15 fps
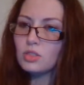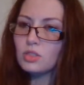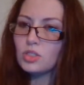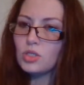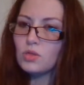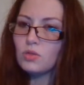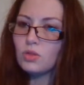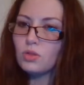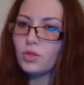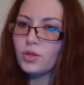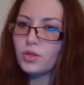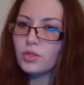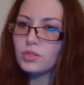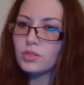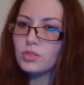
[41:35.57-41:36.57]
to shoot
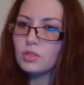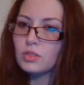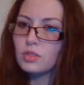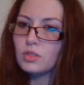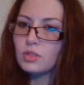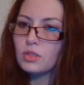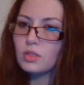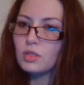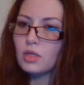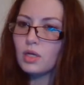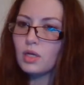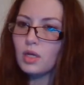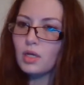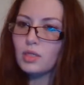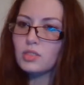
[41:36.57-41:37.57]
looters.
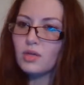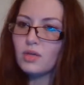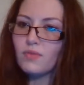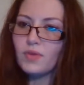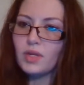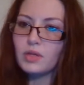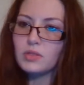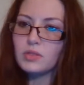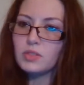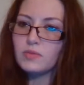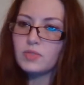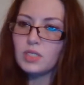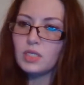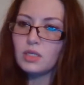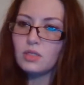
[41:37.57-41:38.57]
I saw
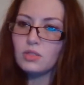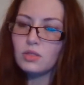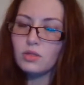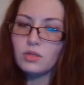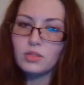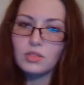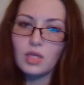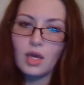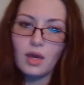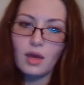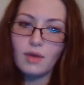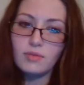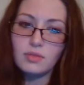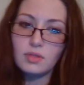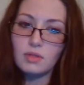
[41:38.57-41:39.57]
videos of teenage looters.
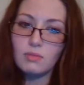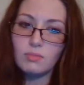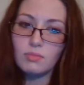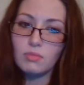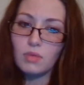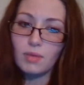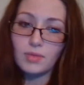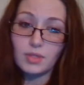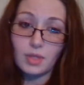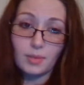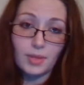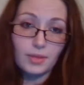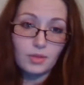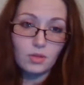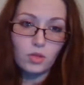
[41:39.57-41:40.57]
Yeah, I've seen. I
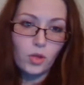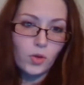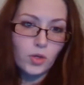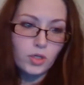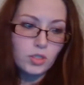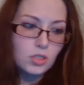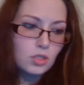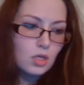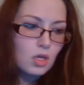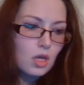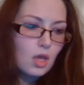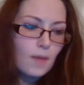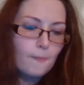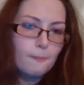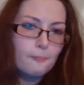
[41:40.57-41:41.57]
mean, the looters
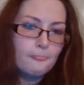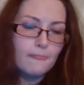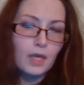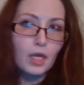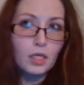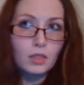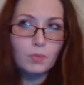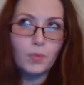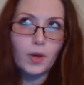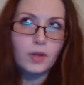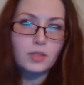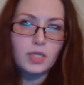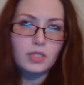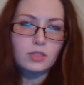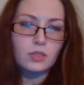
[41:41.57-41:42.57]
and the
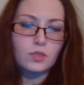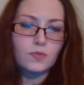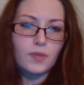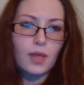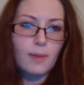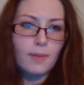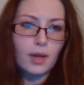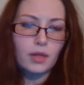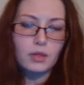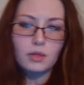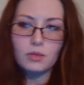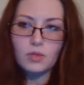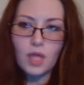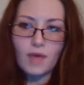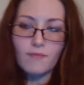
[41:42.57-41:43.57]
protesters, for that
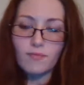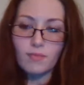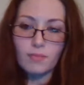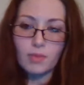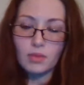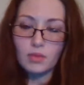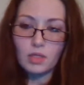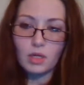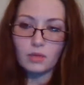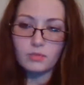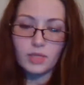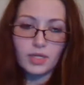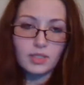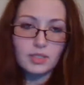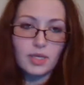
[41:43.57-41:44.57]
matter, have,
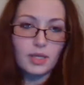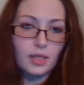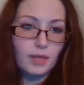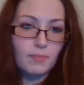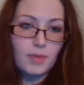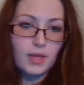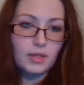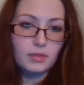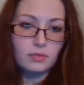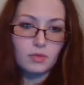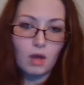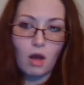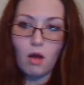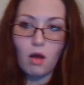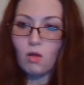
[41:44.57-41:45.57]
like I said, they've been
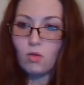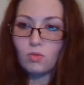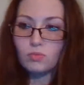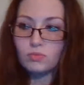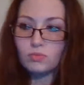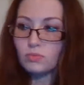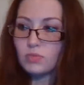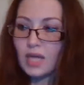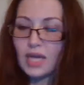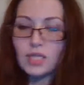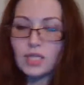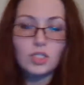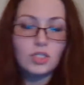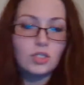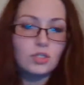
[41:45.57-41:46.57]
all
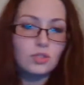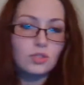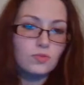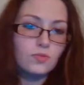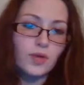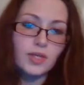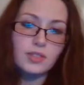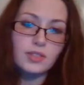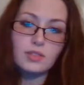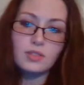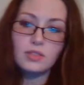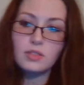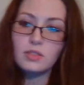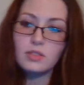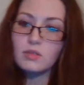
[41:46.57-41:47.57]
ages,
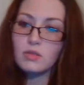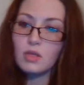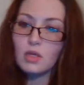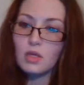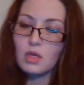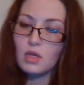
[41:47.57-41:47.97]
races,